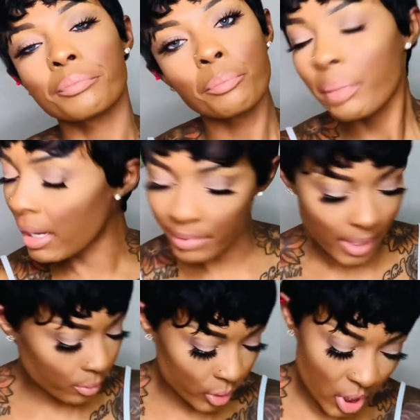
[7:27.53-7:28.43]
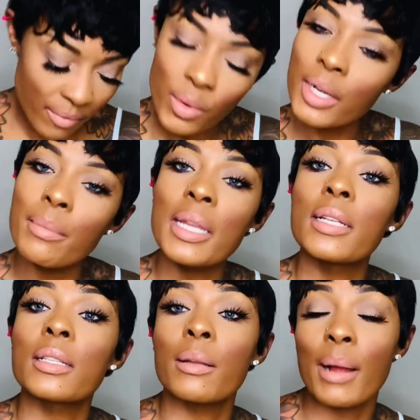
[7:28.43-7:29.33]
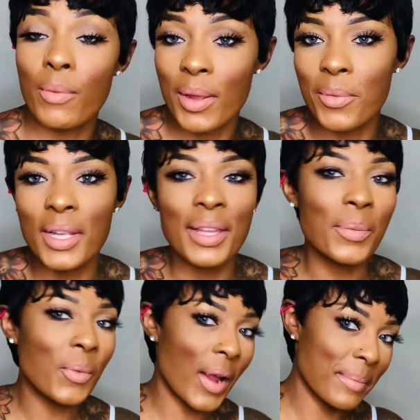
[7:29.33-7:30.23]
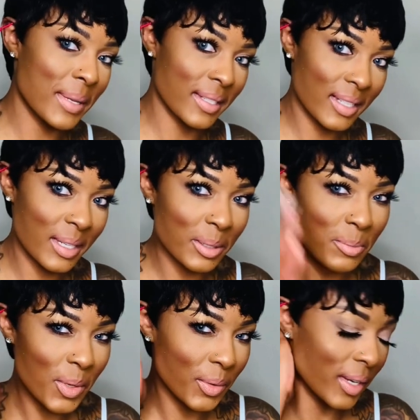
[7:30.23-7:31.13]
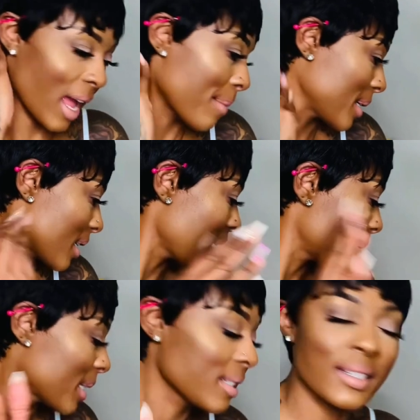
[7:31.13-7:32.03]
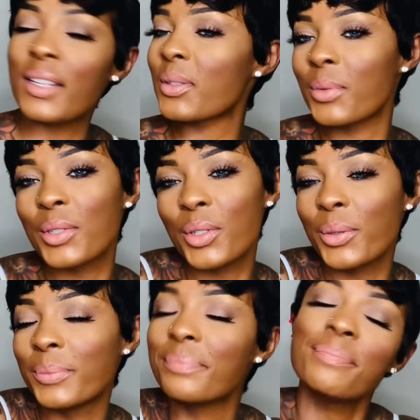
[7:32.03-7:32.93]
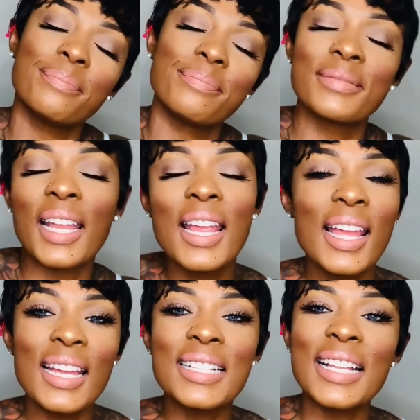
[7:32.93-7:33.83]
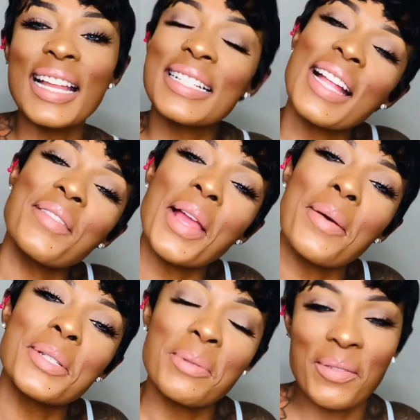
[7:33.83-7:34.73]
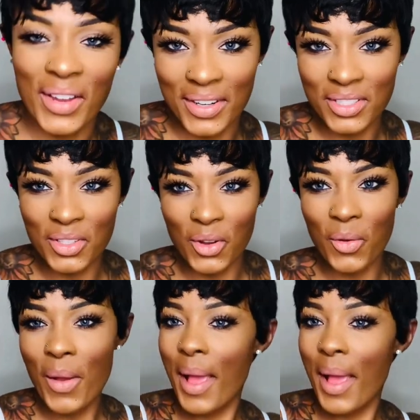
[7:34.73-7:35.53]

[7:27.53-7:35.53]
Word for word: Period. Whichever one of me is sitting my way. And when you get them right, me and Sam for Beauty. I'm excited about this next one, too. Hmm. Until next time, y'all, would will be very soon.